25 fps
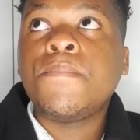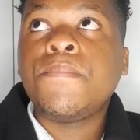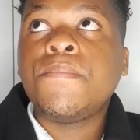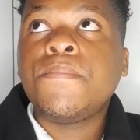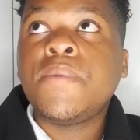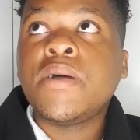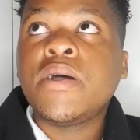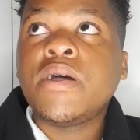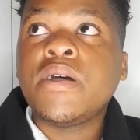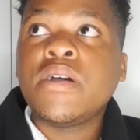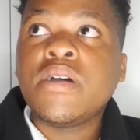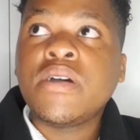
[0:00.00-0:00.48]

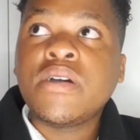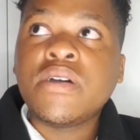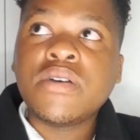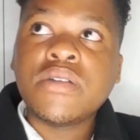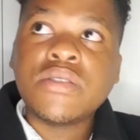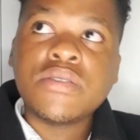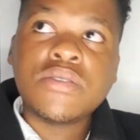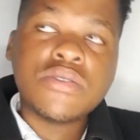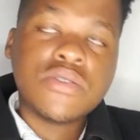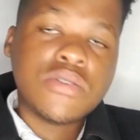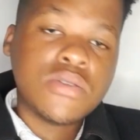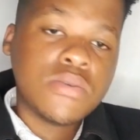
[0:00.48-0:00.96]

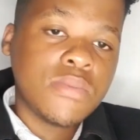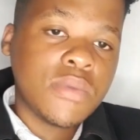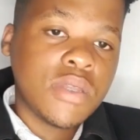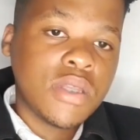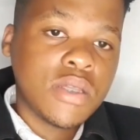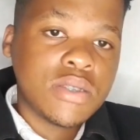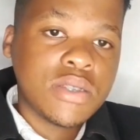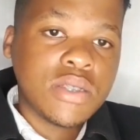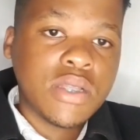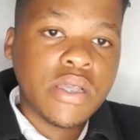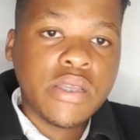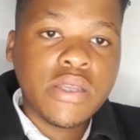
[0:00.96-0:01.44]
But 2
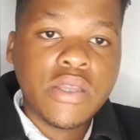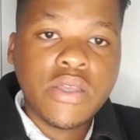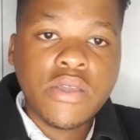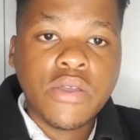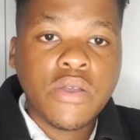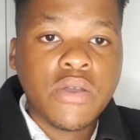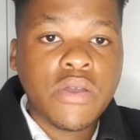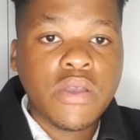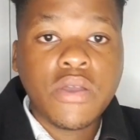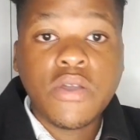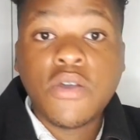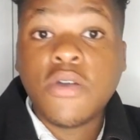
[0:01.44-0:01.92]
minutes later, you're
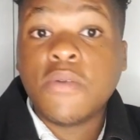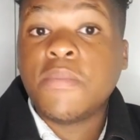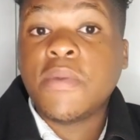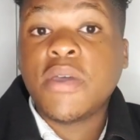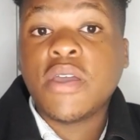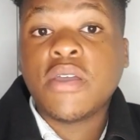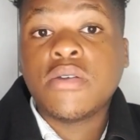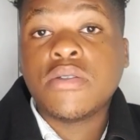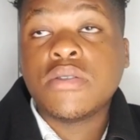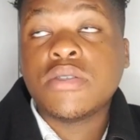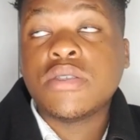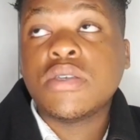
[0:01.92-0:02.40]
going to go
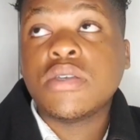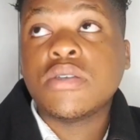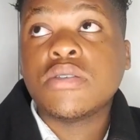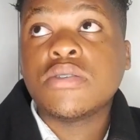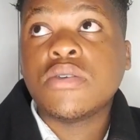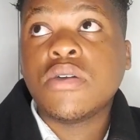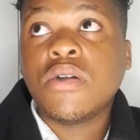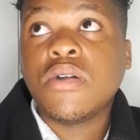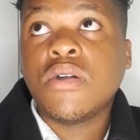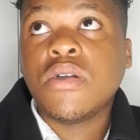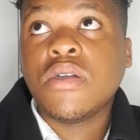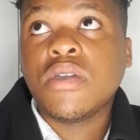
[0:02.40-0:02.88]
back on
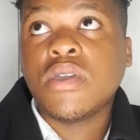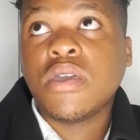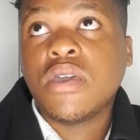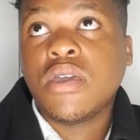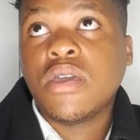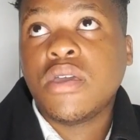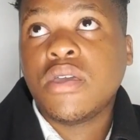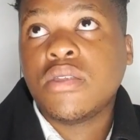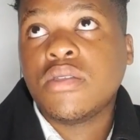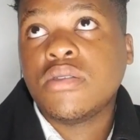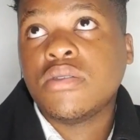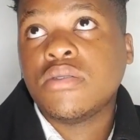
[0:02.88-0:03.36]
TikTok
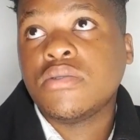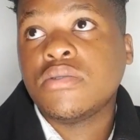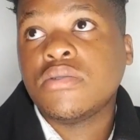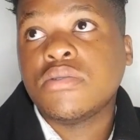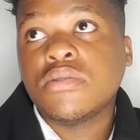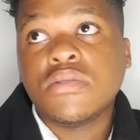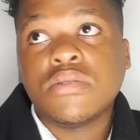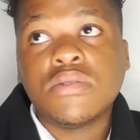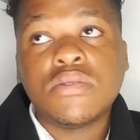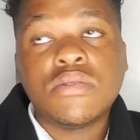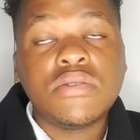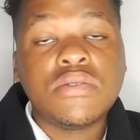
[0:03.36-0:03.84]

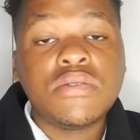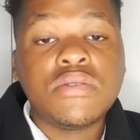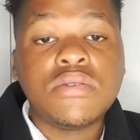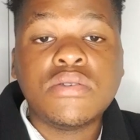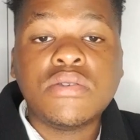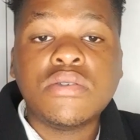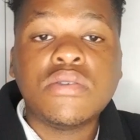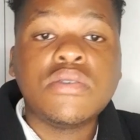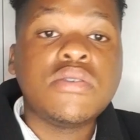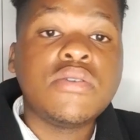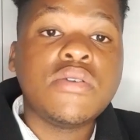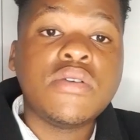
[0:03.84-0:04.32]
and
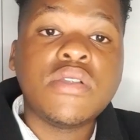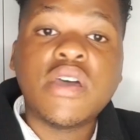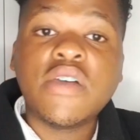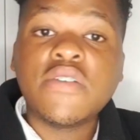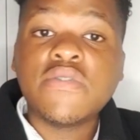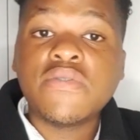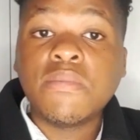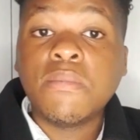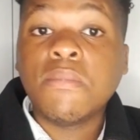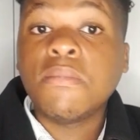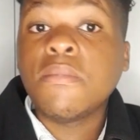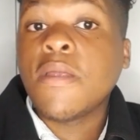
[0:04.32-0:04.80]
your
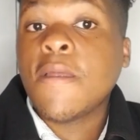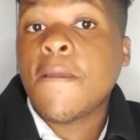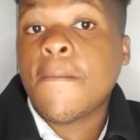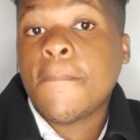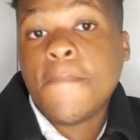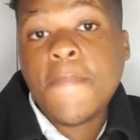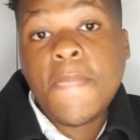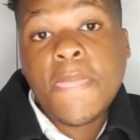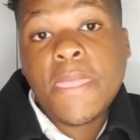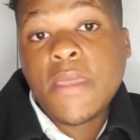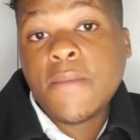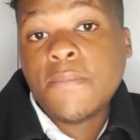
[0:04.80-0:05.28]
life
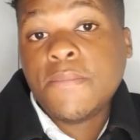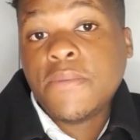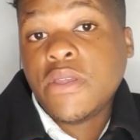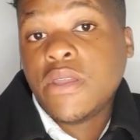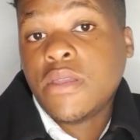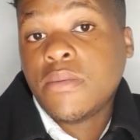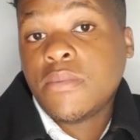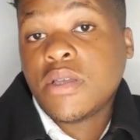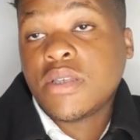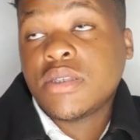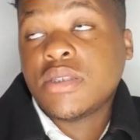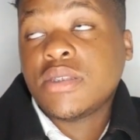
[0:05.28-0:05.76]
pretty
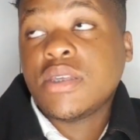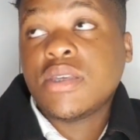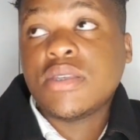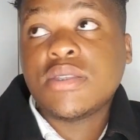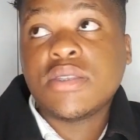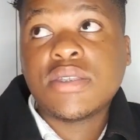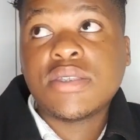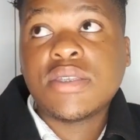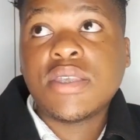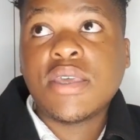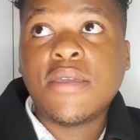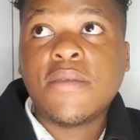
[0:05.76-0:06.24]
much stays
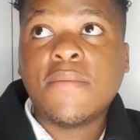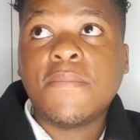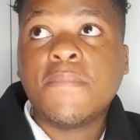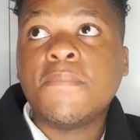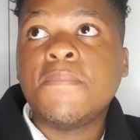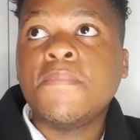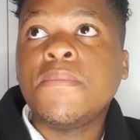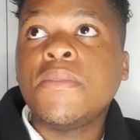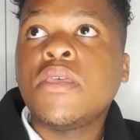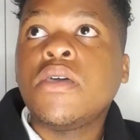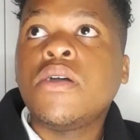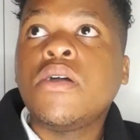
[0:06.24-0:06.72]
the same.
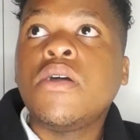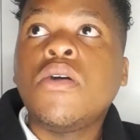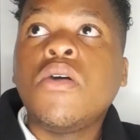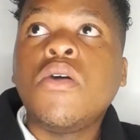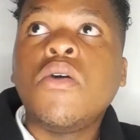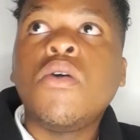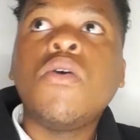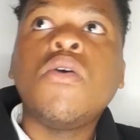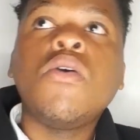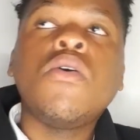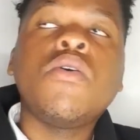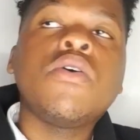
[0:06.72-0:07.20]

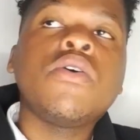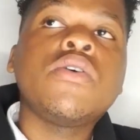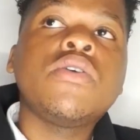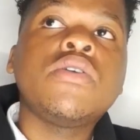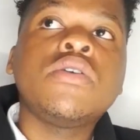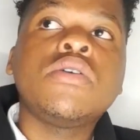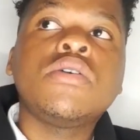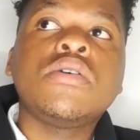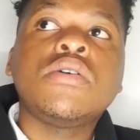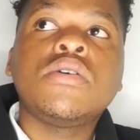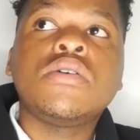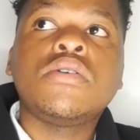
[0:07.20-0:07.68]

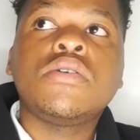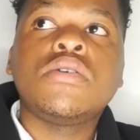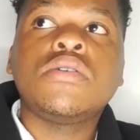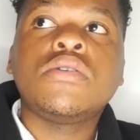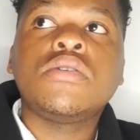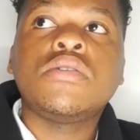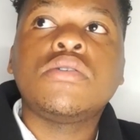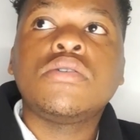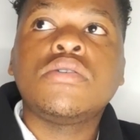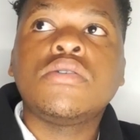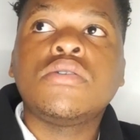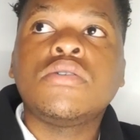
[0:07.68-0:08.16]
Or
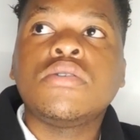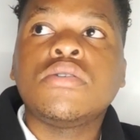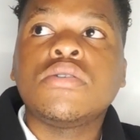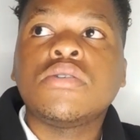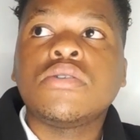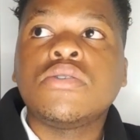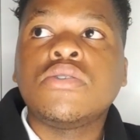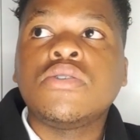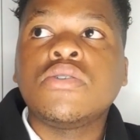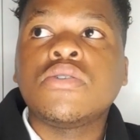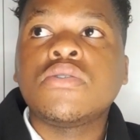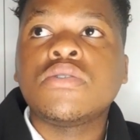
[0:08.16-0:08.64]

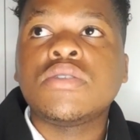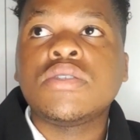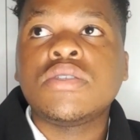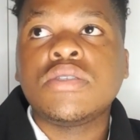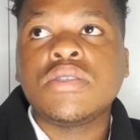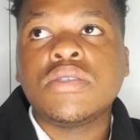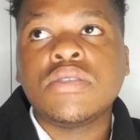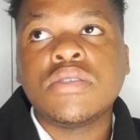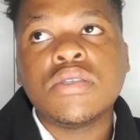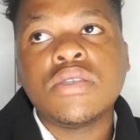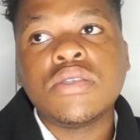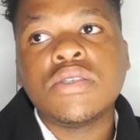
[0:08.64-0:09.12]
you could
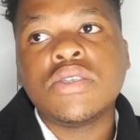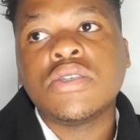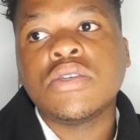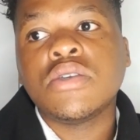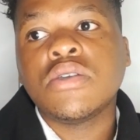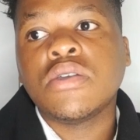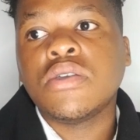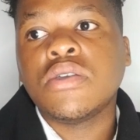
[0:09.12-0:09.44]
sit